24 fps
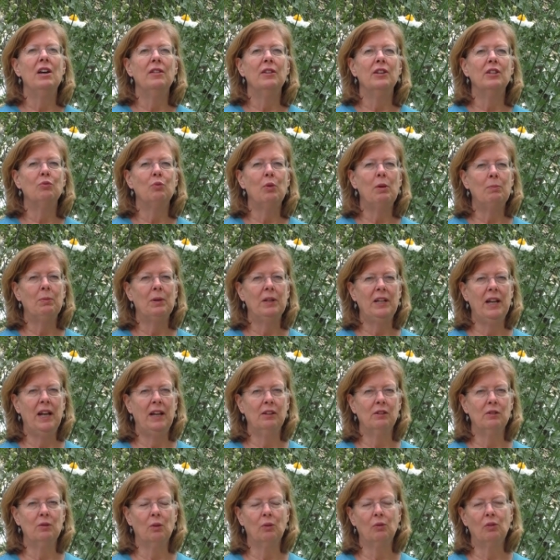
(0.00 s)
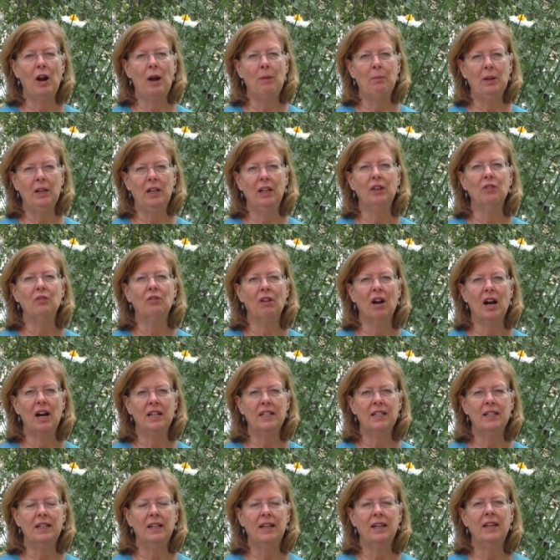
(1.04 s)
the sweet potatoes will rapidly
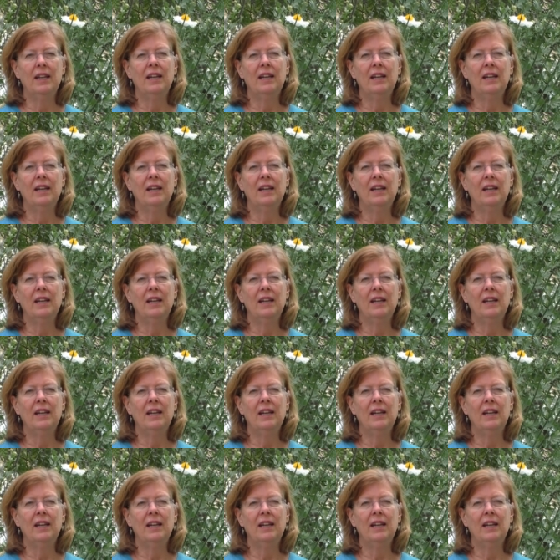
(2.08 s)
rot.